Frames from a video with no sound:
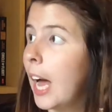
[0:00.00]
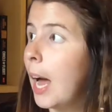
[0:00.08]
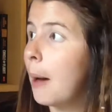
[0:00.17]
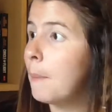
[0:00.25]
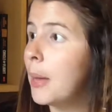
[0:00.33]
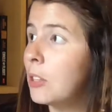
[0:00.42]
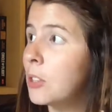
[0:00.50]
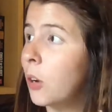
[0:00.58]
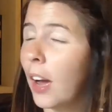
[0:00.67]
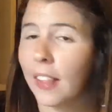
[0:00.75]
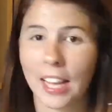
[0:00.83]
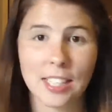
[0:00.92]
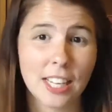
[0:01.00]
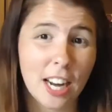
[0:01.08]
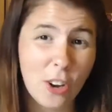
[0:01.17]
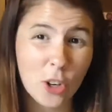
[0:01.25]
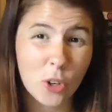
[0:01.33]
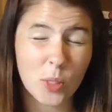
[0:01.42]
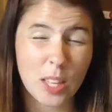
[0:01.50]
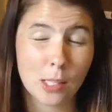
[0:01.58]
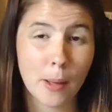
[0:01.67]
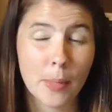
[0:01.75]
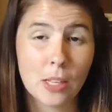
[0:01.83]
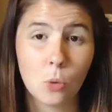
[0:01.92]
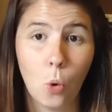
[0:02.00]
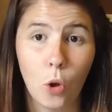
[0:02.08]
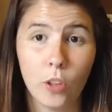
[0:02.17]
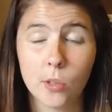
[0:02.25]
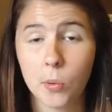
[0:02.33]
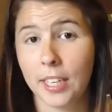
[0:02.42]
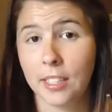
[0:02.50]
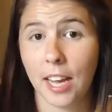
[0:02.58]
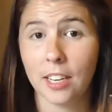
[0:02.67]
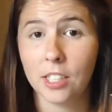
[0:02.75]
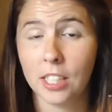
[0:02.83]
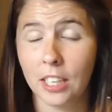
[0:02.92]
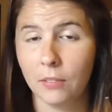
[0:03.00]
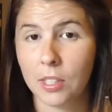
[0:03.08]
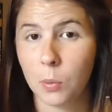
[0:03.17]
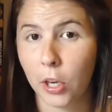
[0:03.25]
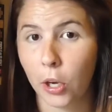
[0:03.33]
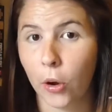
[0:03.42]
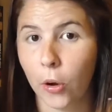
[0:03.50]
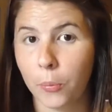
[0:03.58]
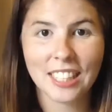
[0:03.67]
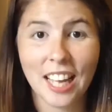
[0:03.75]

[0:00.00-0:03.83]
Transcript: And so I, like I said, I'd heard good things about this author, so I decided to give this one a go.